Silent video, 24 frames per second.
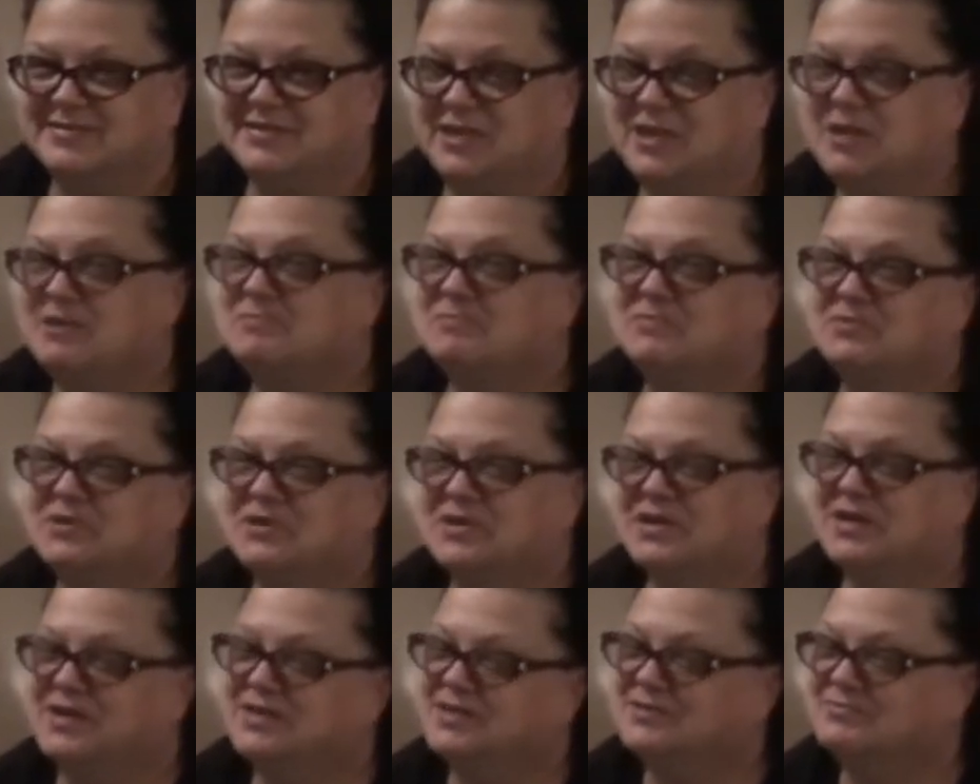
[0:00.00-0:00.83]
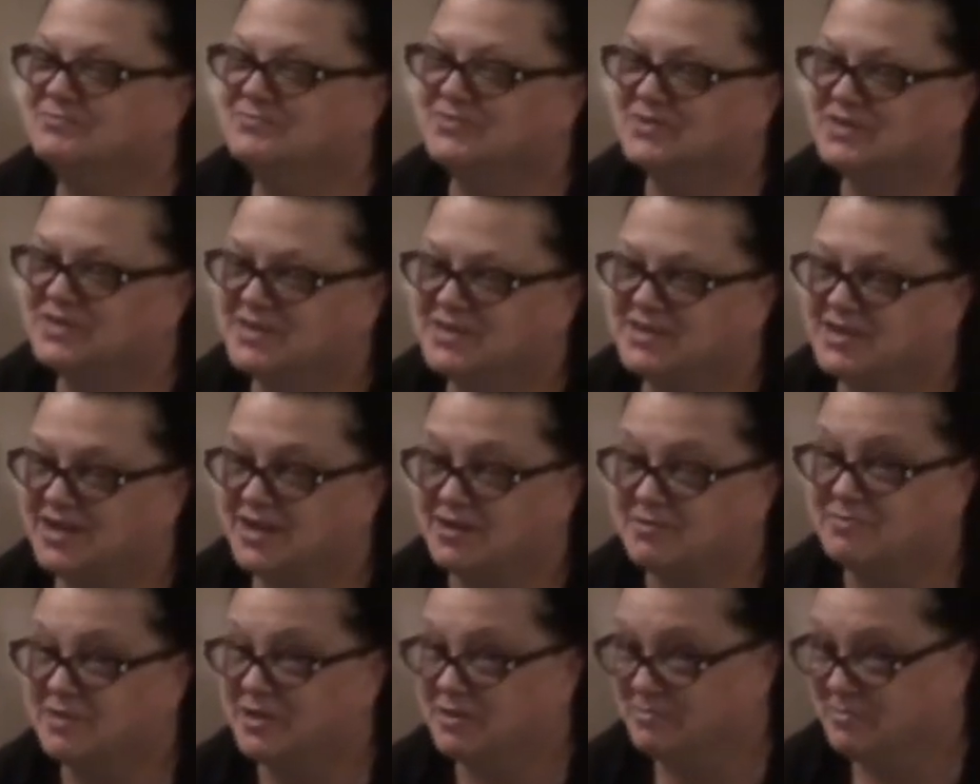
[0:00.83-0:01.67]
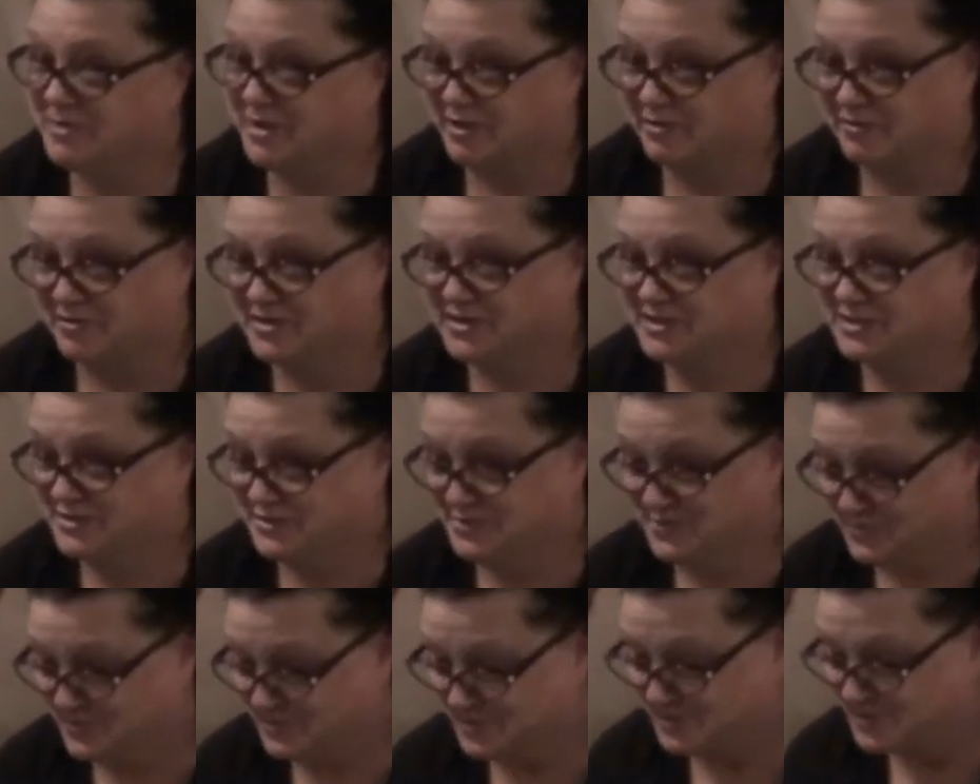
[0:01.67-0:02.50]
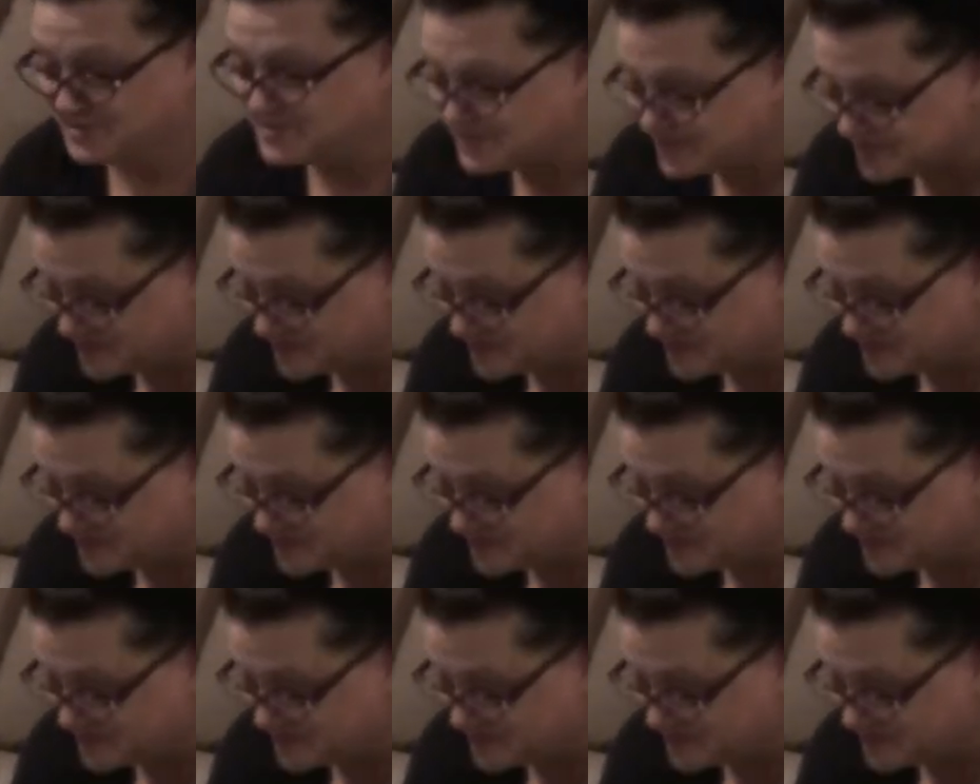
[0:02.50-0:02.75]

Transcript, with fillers: Yeah, but but I'm not married to her.